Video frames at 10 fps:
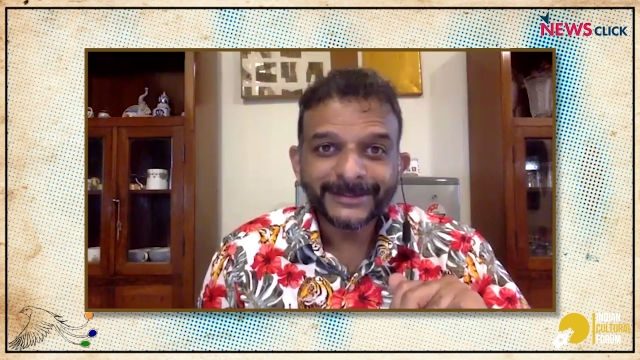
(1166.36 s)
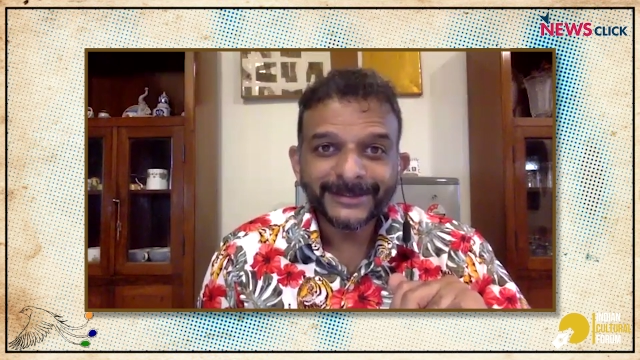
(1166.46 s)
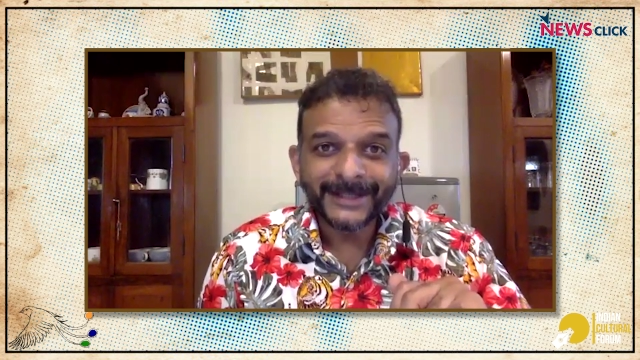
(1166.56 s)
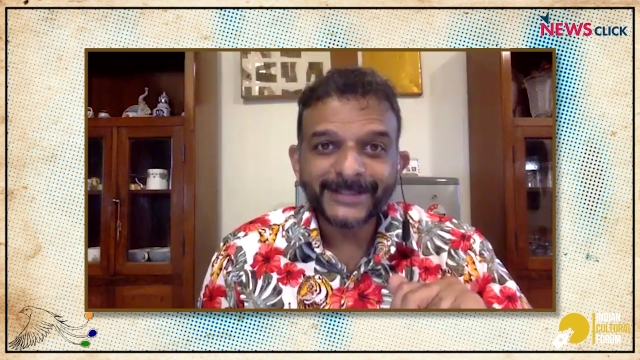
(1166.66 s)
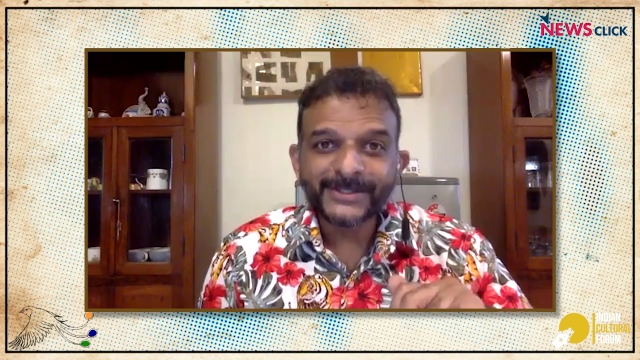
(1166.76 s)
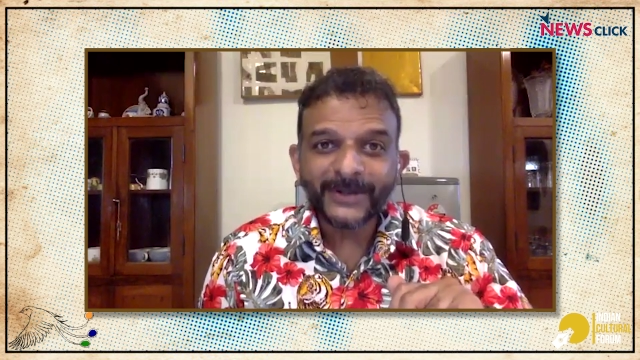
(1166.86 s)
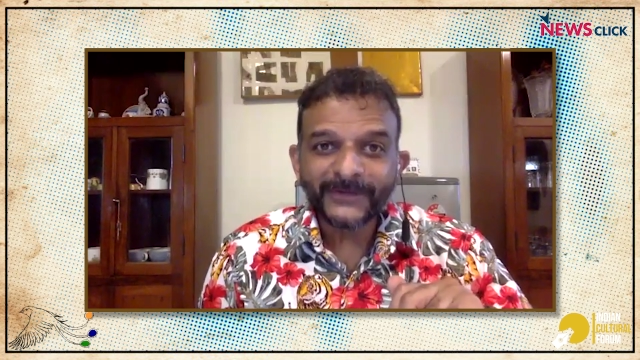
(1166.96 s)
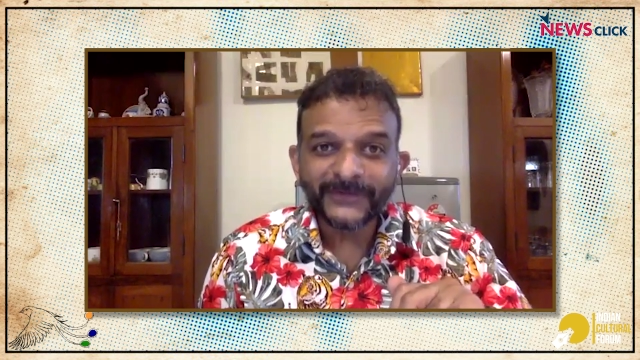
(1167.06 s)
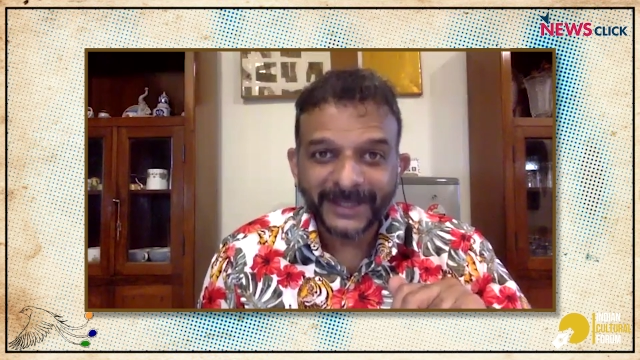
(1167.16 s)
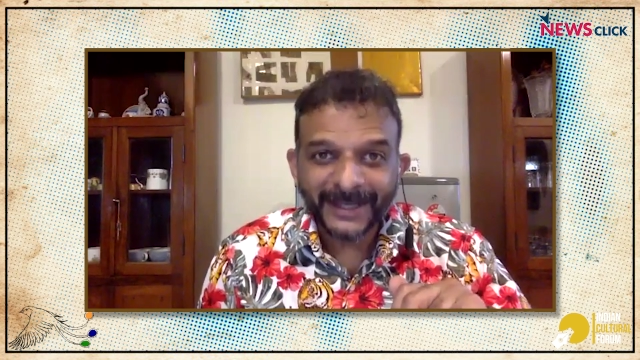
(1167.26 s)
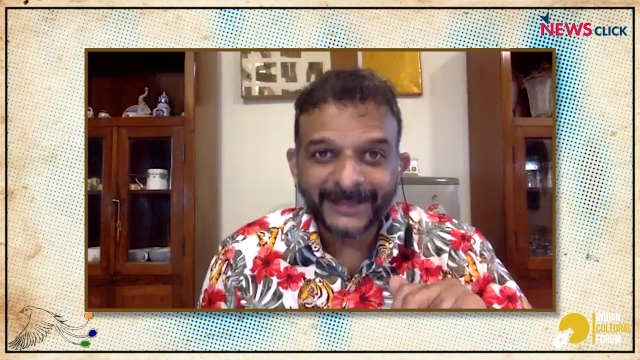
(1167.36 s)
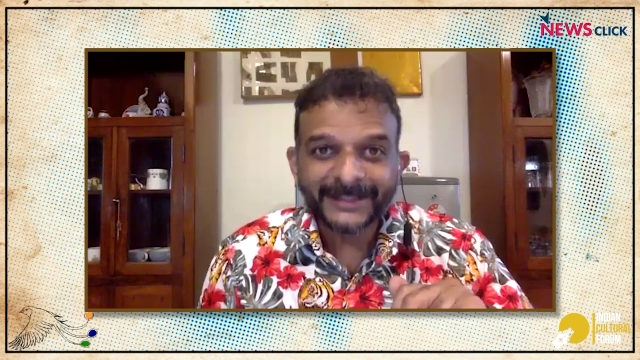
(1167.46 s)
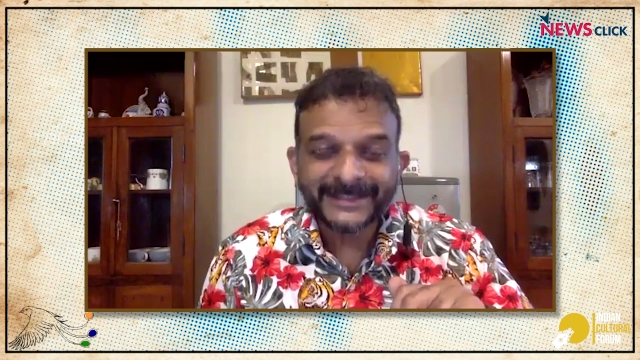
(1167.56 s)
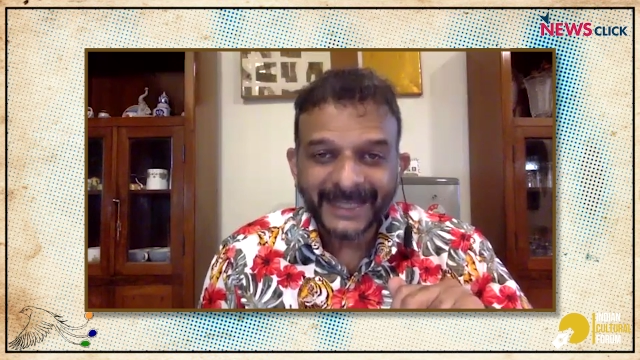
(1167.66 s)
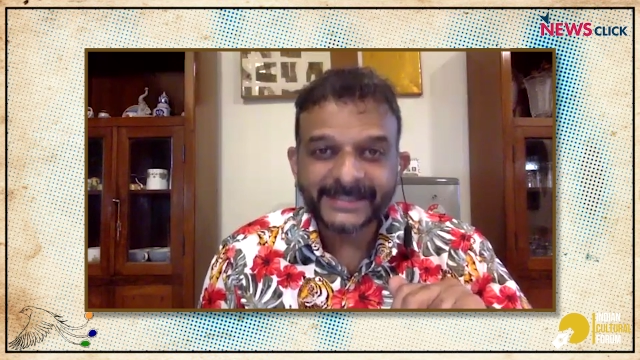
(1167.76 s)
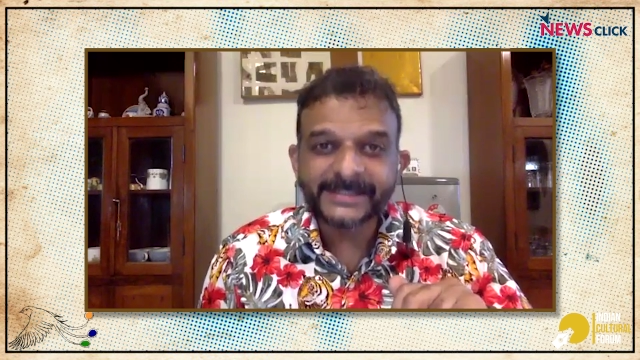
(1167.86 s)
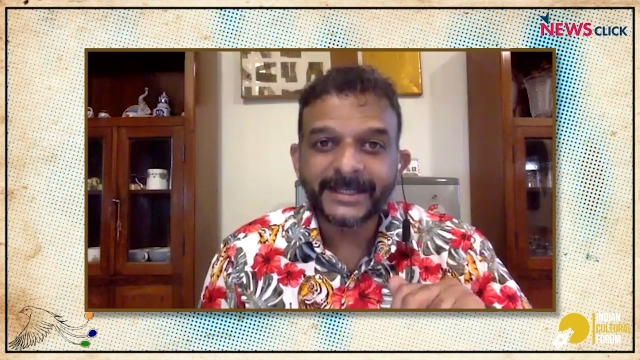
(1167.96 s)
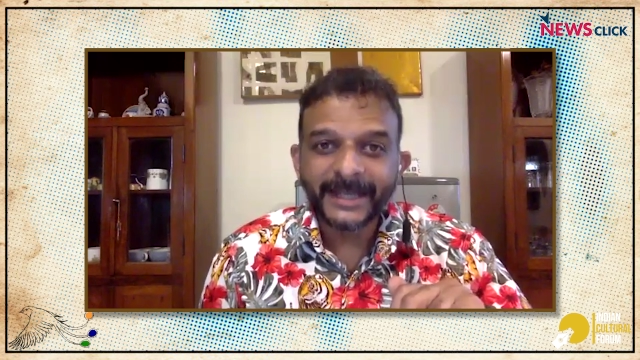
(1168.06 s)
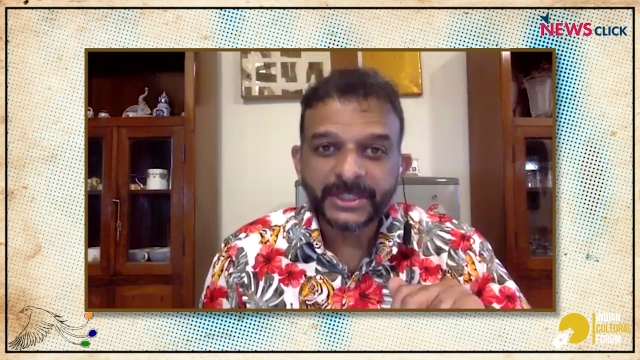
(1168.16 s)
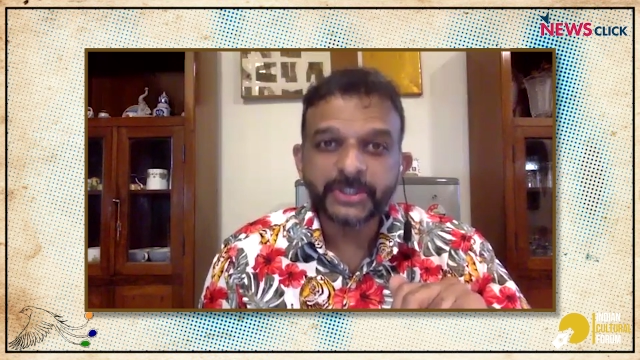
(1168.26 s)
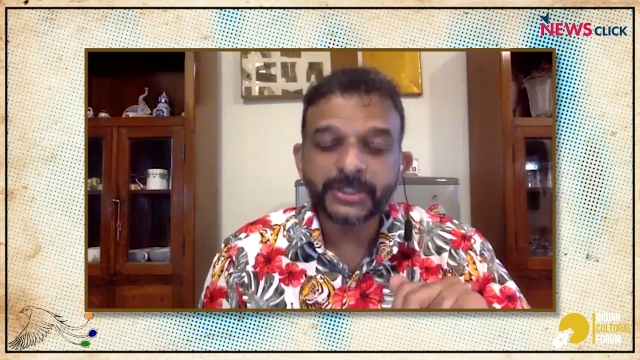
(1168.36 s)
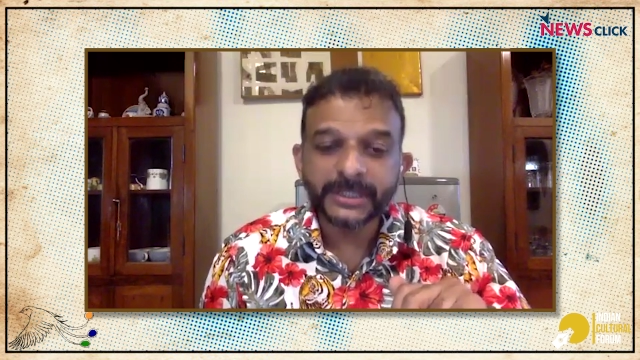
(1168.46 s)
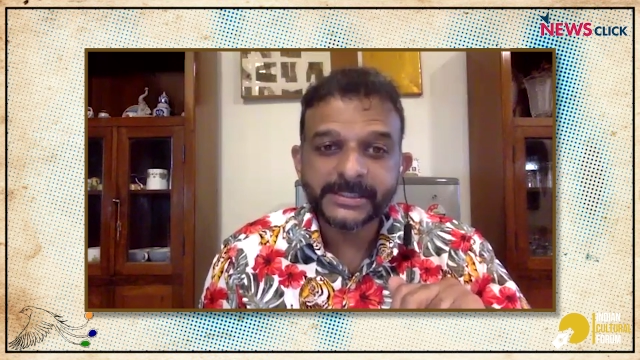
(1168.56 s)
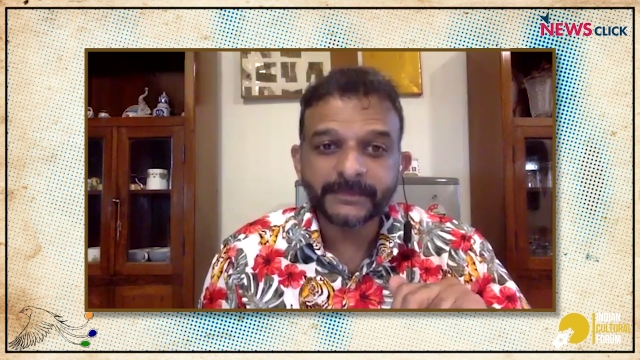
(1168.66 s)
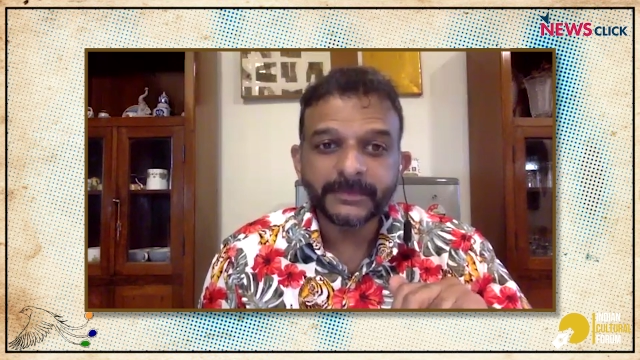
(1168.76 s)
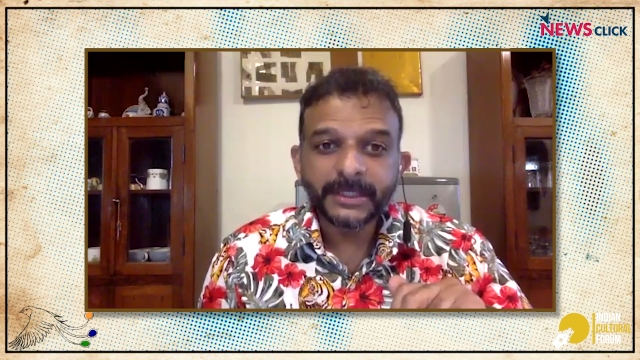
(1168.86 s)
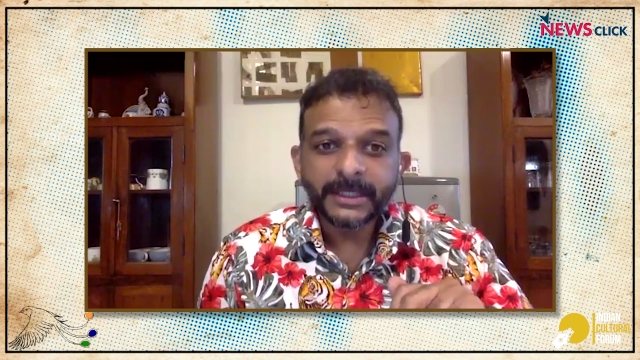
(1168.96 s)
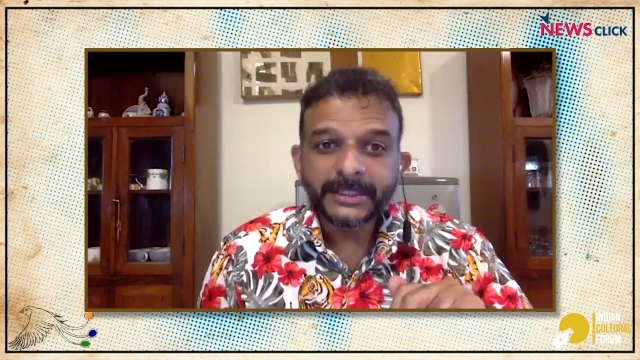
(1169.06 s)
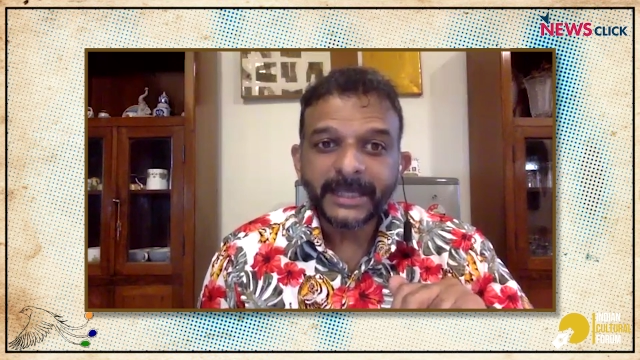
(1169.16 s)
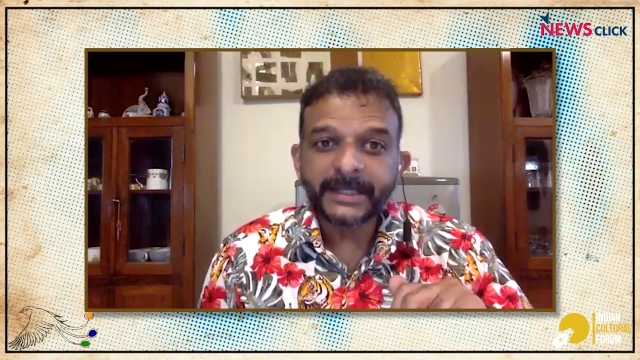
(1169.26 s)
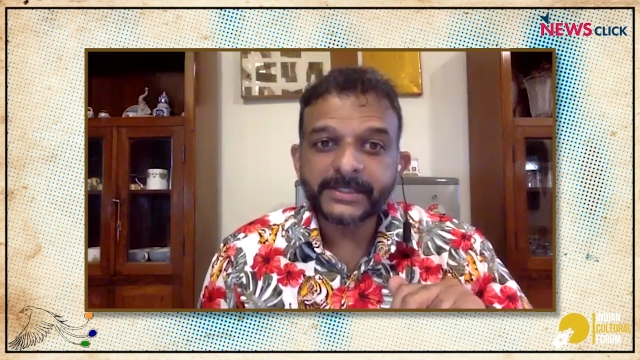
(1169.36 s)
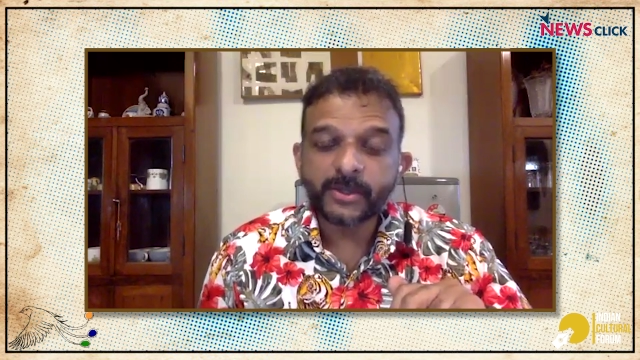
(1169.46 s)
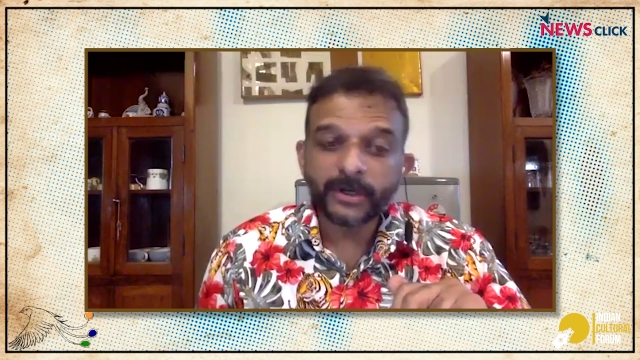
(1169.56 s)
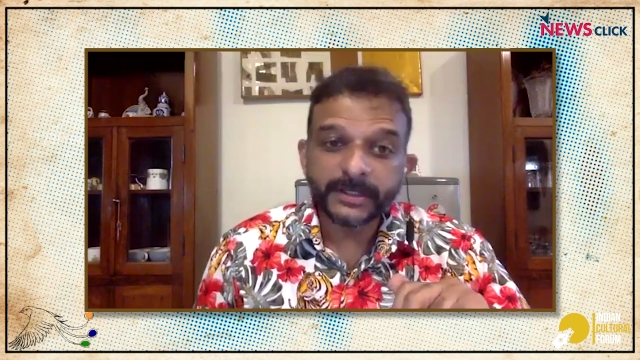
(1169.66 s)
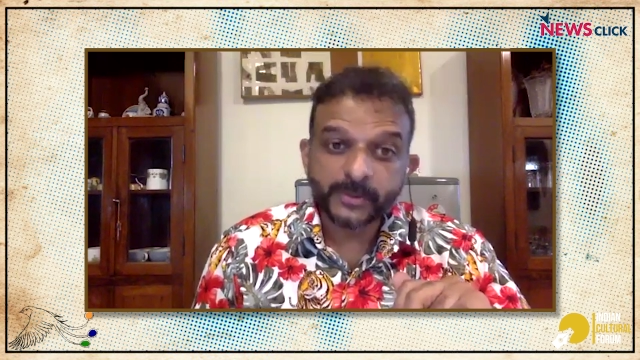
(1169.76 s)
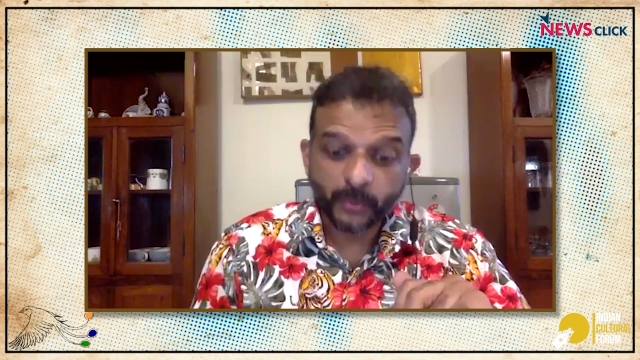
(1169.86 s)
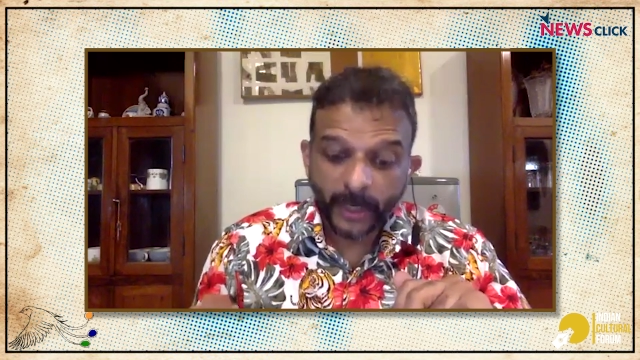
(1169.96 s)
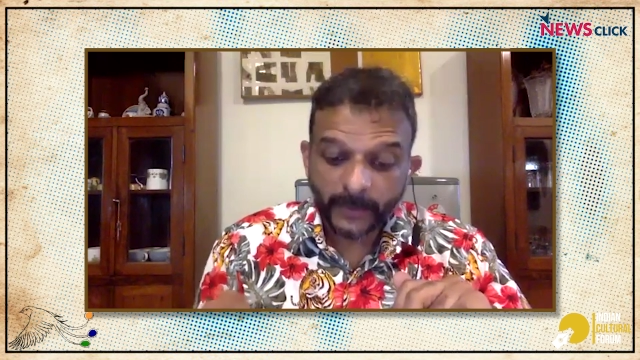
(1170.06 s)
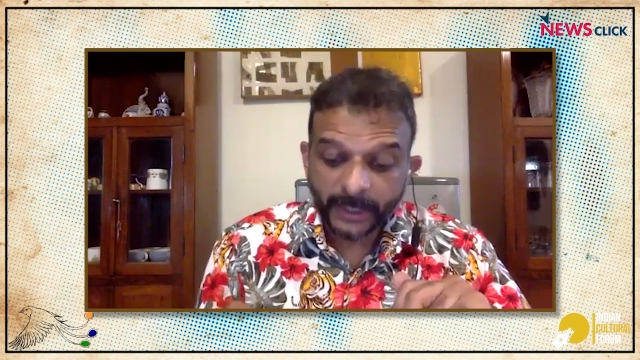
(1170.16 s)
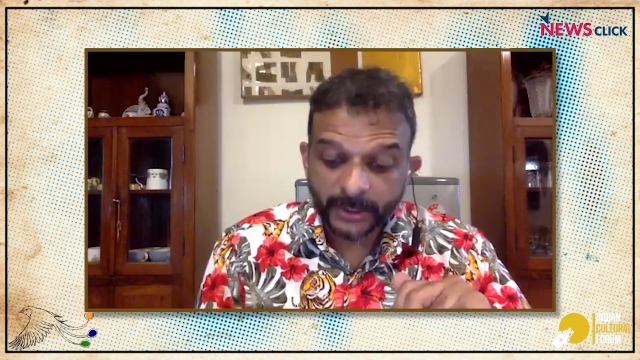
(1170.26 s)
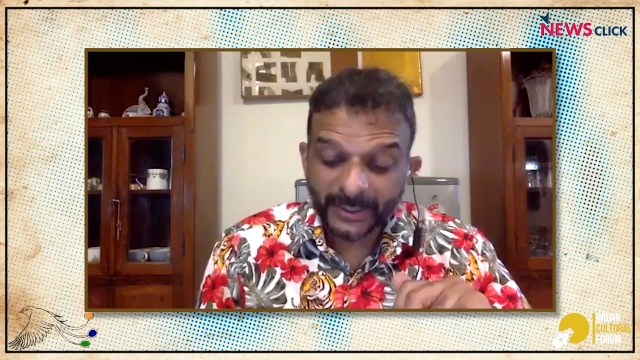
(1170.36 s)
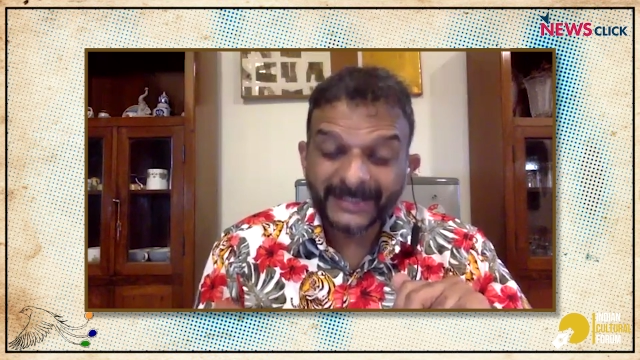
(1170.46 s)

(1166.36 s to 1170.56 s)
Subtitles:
Let's not forget that that's the nationalism that has got us where we are today,